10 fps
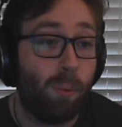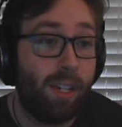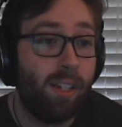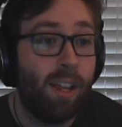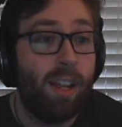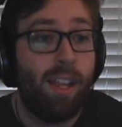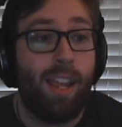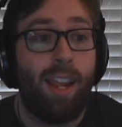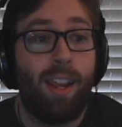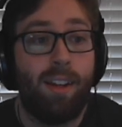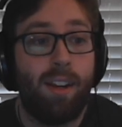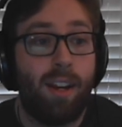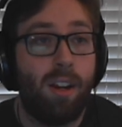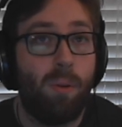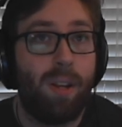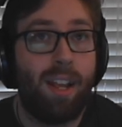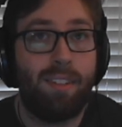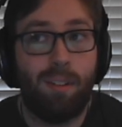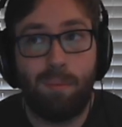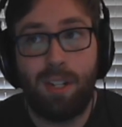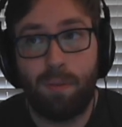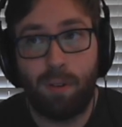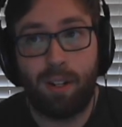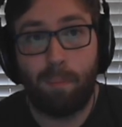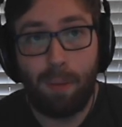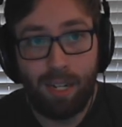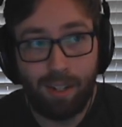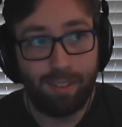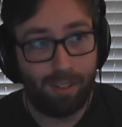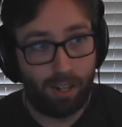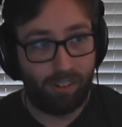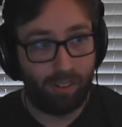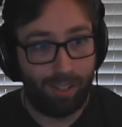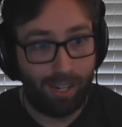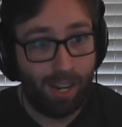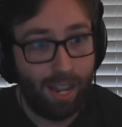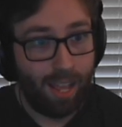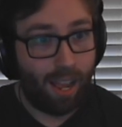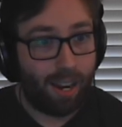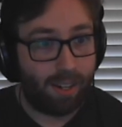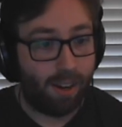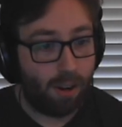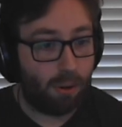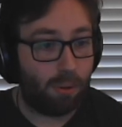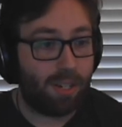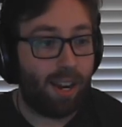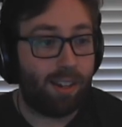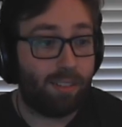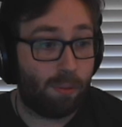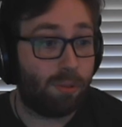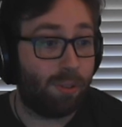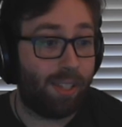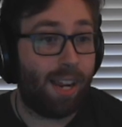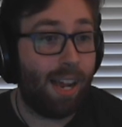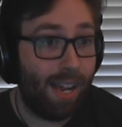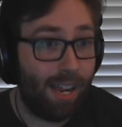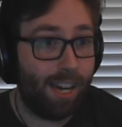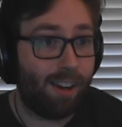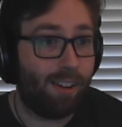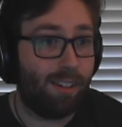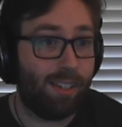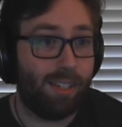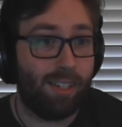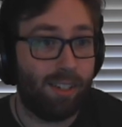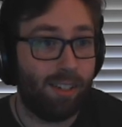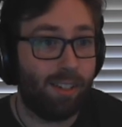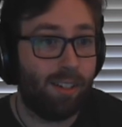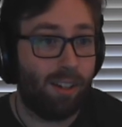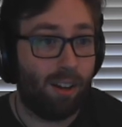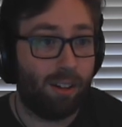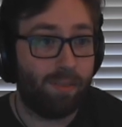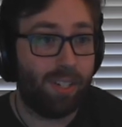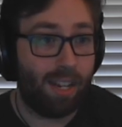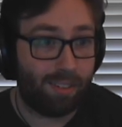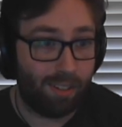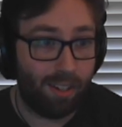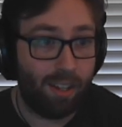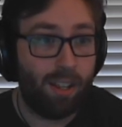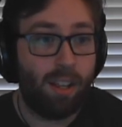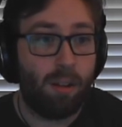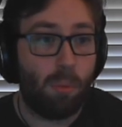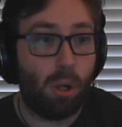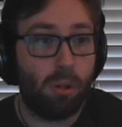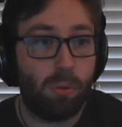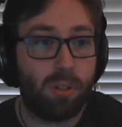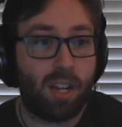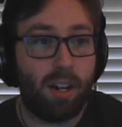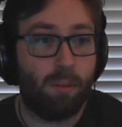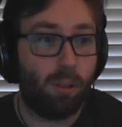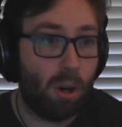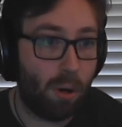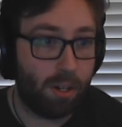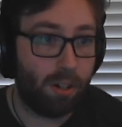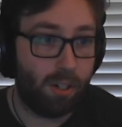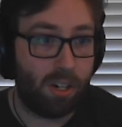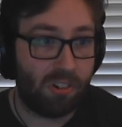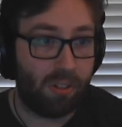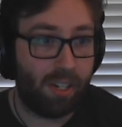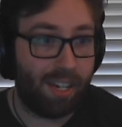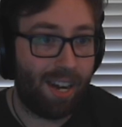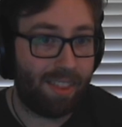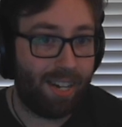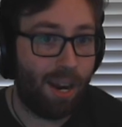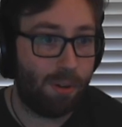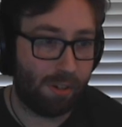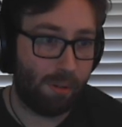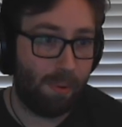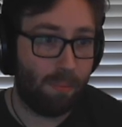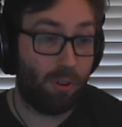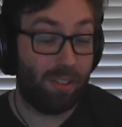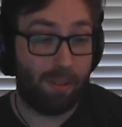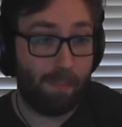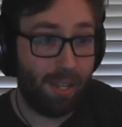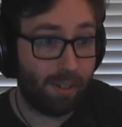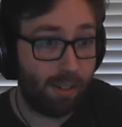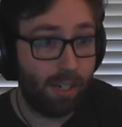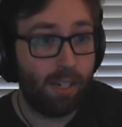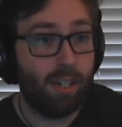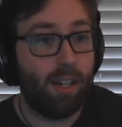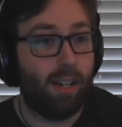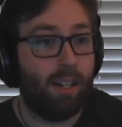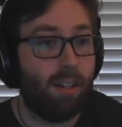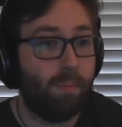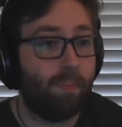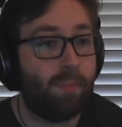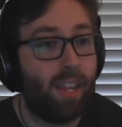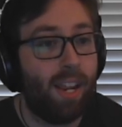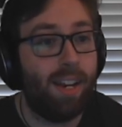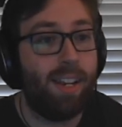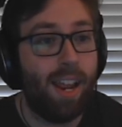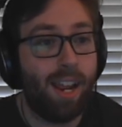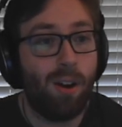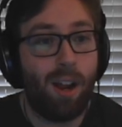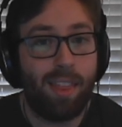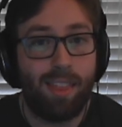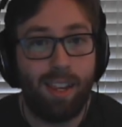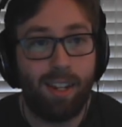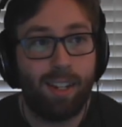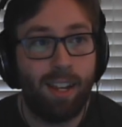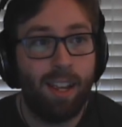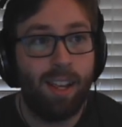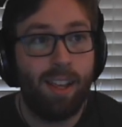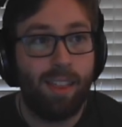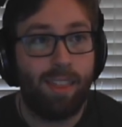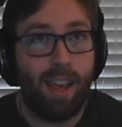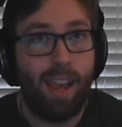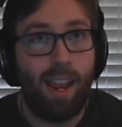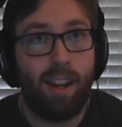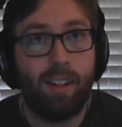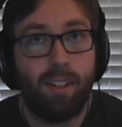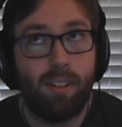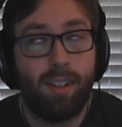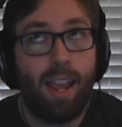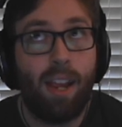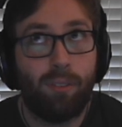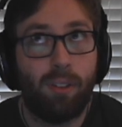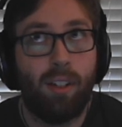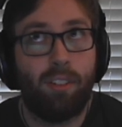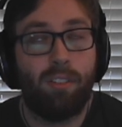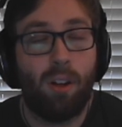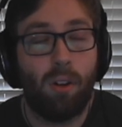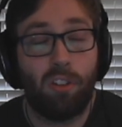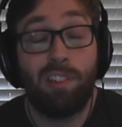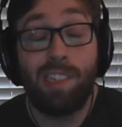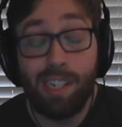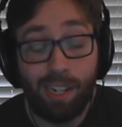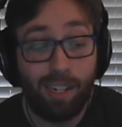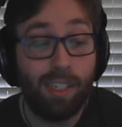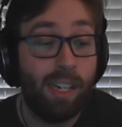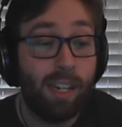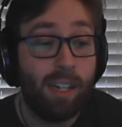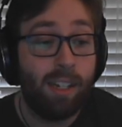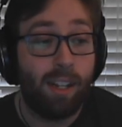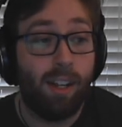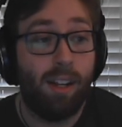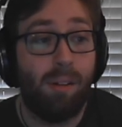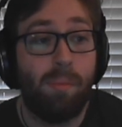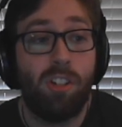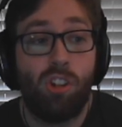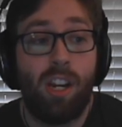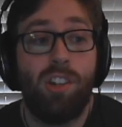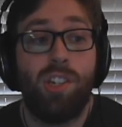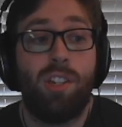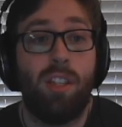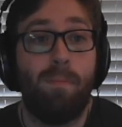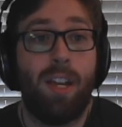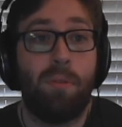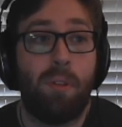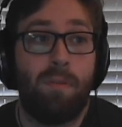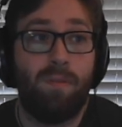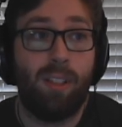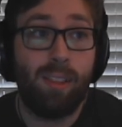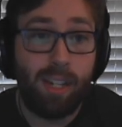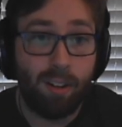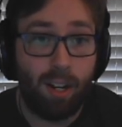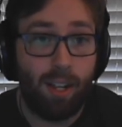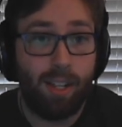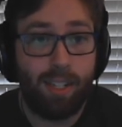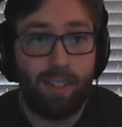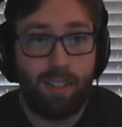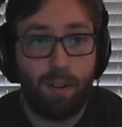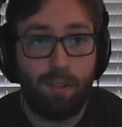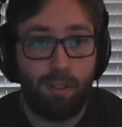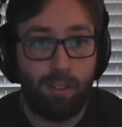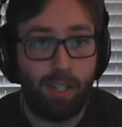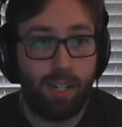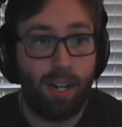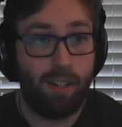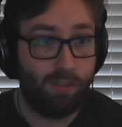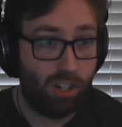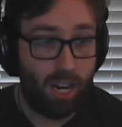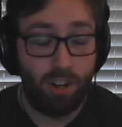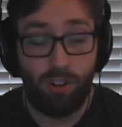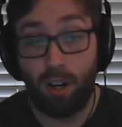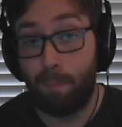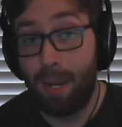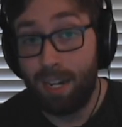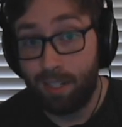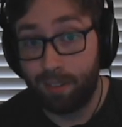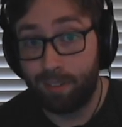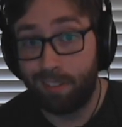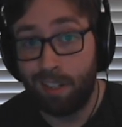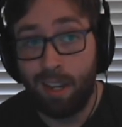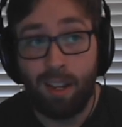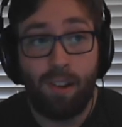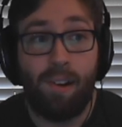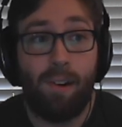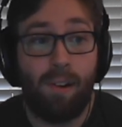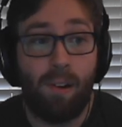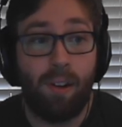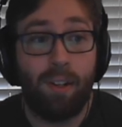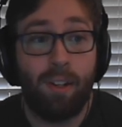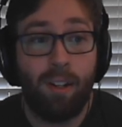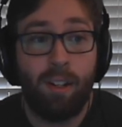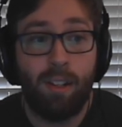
week, and I know we had some differing opinions initially. I know Tangster was really high on Vanessa. Mullahoo was kind of low on her initially, and I think I was a little bit more in the middle. And now I think that after us all seeing the changes to the meta with Valeera, it definitely kind of changed our opinions on